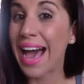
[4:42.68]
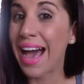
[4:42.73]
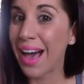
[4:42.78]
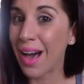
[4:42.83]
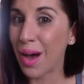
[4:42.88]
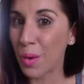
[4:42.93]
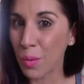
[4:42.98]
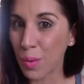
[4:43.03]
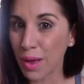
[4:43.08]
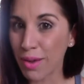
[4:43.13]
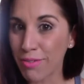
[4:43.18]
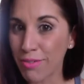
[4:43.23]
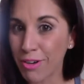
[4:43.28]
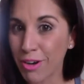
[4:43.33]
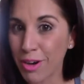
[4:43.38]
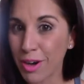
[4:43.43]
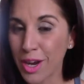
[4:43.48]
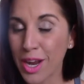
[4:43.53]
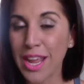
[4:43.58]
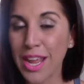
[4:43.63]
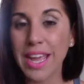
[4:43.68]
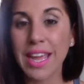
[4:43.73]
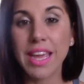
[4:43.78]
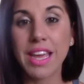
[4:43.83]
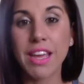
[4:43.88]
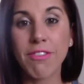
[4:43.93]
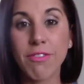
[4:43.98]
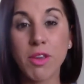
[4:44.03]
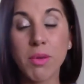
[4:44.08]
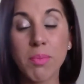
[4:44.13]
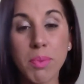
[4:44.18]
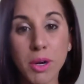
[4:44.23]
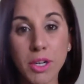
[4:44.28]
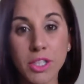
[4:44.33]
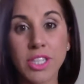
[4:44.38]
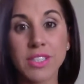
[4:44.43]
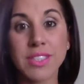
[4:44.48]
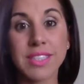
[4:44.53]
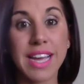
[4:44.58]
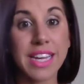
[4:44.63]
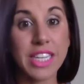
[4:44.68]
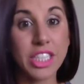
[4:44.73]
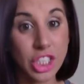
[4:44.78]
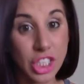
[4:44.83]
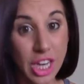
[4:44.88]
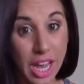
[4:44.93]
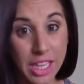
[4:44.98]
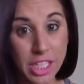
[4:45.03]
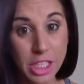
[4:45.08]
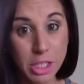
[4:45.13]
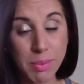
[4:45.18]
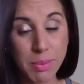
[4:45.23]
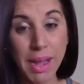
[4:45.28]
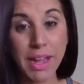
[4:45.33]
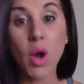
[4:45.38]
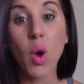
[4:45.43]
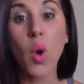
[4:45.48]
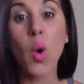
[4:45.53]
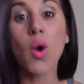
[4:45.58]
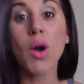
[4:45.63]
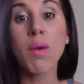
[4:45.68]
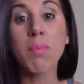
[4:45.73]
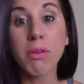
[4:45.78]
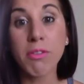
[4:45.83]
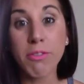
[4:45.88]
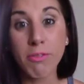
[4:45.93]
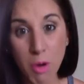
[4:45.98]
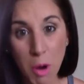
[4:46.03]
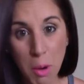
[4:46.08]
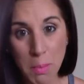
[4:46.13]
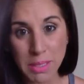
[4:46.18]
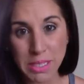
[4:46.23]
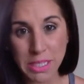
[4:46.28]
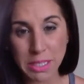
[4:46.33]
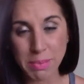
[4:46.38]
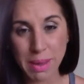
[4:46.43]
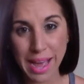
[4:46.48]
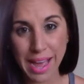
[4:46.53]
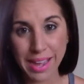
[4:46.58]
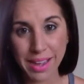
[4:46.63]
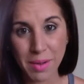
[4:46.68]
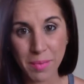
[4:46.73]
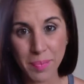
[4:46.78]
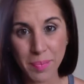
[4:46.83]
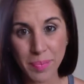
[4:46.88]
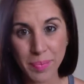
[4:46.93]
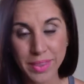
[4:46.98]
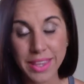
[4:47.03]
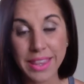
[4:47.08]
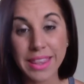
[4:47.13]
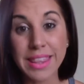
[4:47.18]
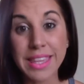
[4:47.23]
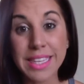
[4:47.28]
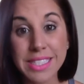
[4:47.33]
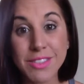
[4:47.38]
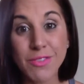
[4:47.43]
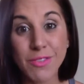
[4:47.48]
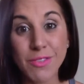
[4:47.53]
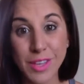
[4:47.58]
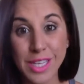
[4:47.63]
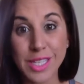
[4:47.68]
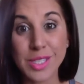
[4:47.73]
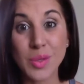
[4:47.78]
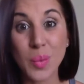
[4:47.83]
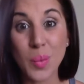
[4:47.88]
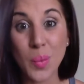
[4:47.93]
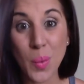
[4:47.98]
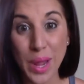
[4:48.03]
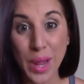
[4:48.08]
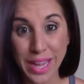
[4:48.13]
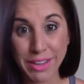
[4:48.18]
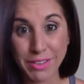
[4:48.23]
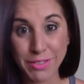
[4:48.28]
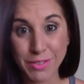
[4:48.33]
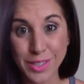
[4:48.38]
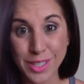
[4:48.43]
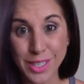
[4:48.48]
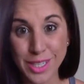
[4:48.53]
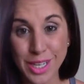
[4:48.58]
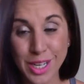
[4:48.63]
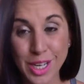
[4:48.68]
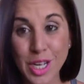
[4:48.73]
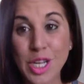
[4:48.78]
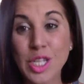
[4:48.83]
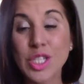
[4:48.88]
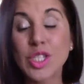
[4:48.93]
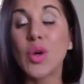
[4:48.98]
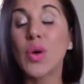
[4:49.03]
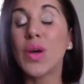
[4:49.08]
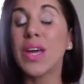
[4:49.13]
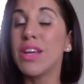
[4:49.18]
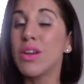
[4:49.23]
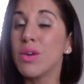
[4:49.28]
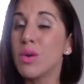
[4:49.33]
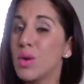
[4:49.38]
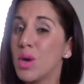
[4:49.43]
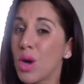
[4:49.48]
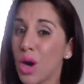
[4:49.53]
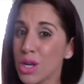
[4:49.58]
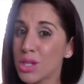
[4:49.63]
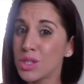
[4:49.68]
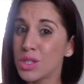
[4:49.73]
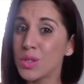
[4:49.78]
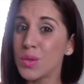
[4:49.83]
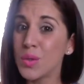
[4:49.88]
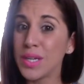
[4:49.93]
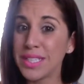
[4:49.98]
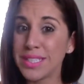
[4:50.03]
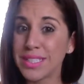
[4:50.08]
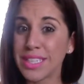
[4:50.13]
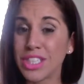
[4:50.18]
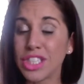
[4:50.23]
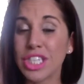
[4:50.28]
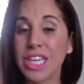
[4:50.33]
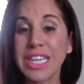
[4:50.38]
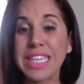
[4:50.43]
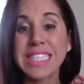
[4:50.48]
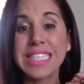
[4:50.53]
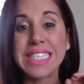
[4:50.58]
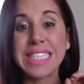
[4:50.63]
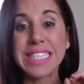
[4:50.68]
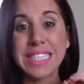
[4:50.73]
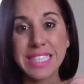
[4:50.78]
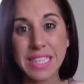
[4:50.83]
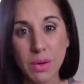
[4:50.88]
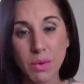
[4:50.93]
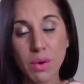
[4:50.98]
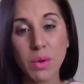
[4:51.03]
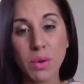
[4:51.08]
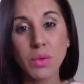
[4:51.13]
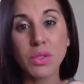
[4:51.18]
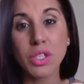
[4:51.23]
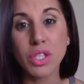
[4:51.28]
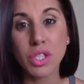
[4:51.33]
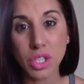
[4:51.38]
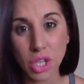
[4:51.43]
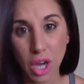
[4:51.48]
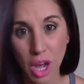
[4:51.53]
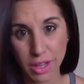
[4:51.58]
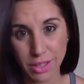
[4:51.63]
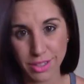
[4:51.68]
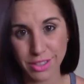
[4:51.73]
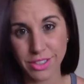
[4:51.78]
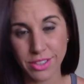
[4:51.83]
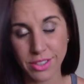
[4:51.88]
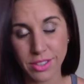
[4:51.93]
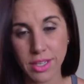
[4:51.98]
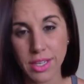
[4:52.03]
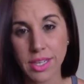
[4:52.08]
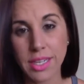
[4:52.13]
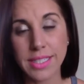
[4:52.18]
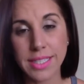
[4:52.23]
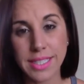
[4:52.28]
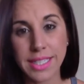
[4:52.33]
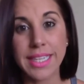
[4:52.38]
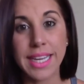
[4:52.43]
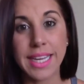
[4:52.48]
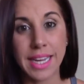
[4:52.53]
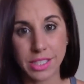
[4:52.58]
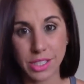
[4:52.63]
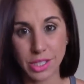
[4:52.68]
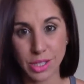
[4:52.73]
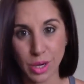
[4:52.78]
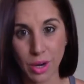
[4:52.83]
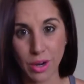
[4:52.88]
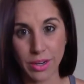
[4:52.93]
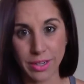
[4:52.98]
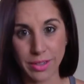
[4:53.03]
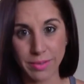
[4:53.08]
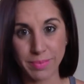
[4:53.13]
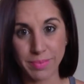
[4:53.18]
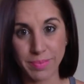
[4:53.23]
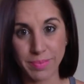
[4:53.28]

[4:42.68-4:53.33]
However, if you purchase a challenge pack or a performance pack, this fee is waived. So it'll cost you essentially $0 to get started.